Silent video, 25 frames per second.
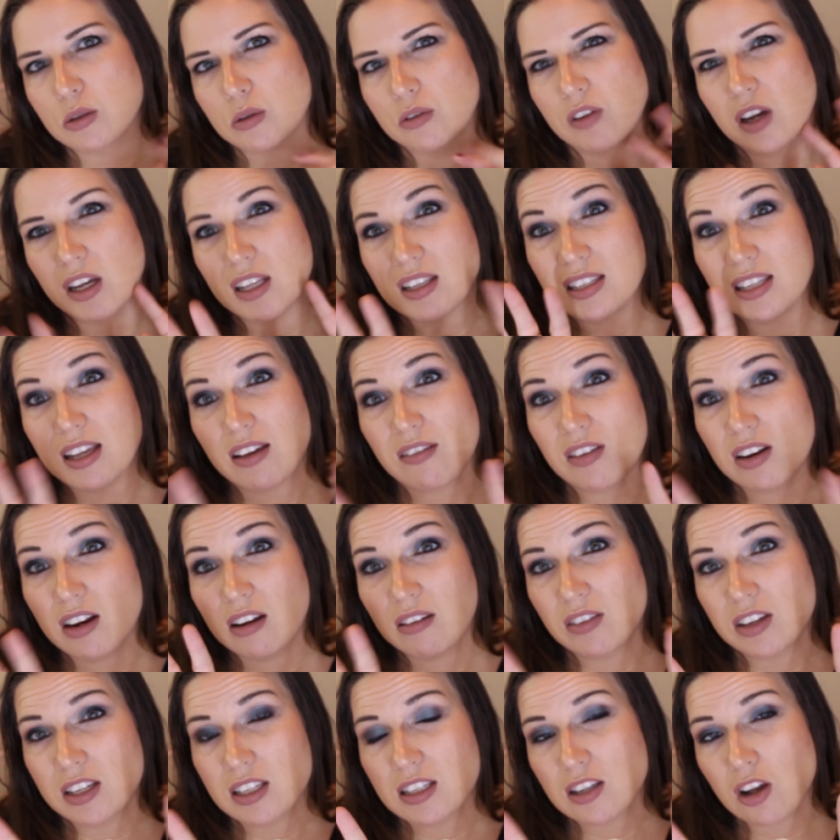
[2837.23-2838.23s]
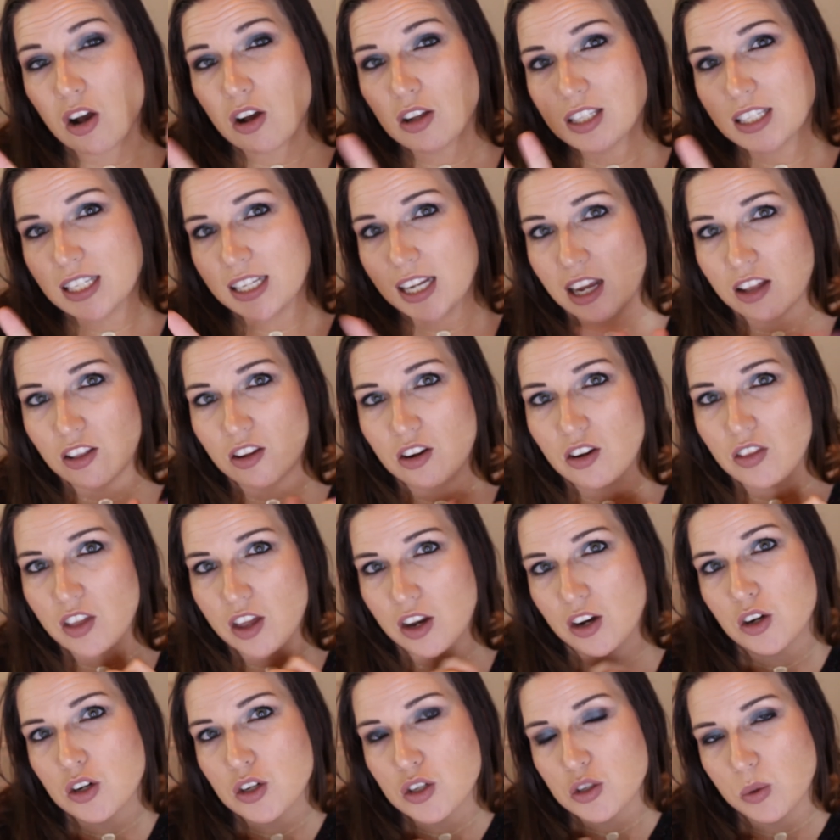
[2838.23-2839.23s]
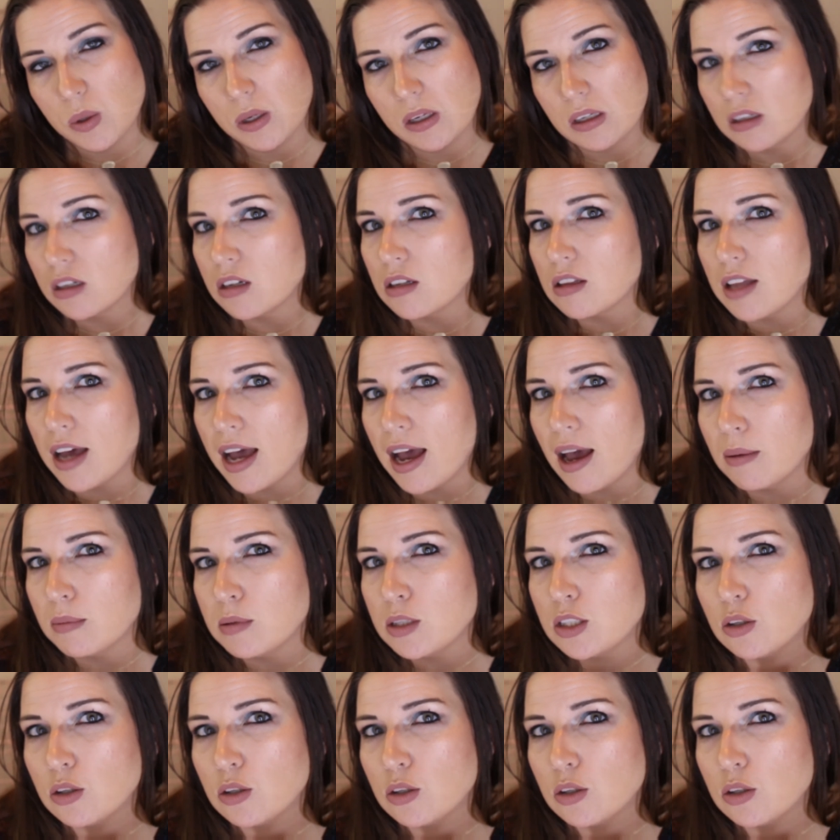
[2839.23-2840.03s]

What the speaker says: We've got 7 of us all together that are doing a collab.